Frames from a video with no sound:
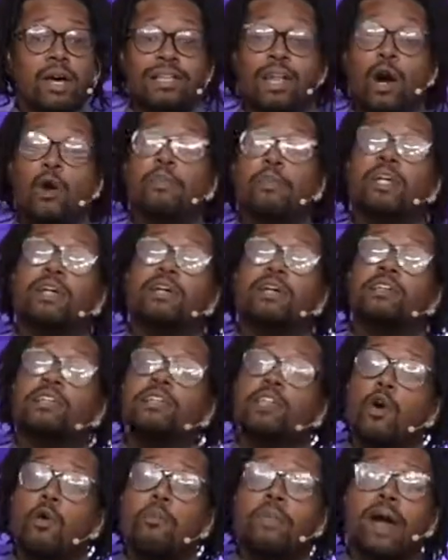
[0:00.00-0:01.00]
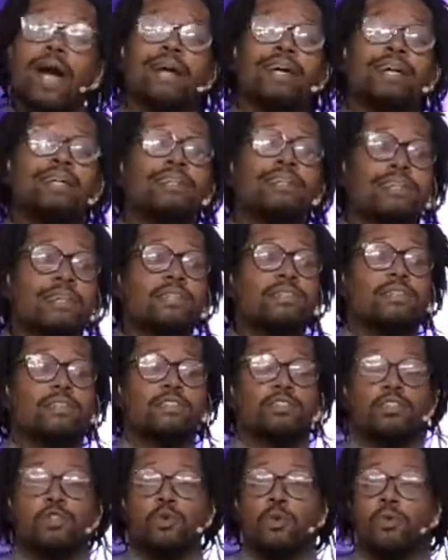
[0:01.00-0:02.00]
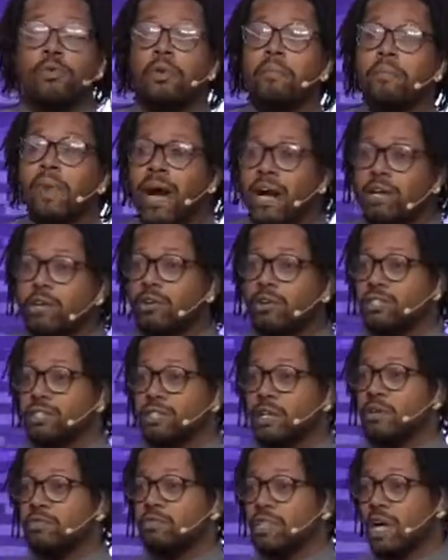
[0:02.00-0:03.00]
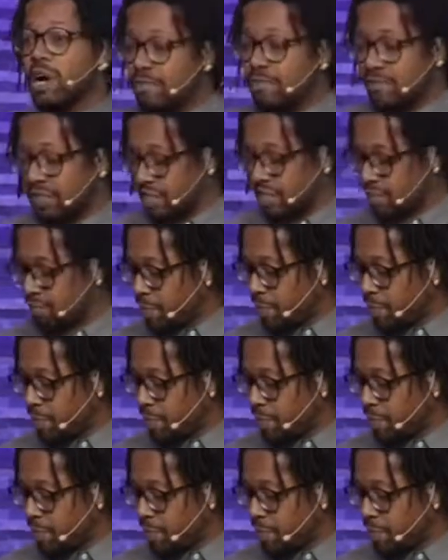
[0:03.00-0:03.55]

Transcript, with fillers: That would be good to go back and listen to, remind ourselves of this.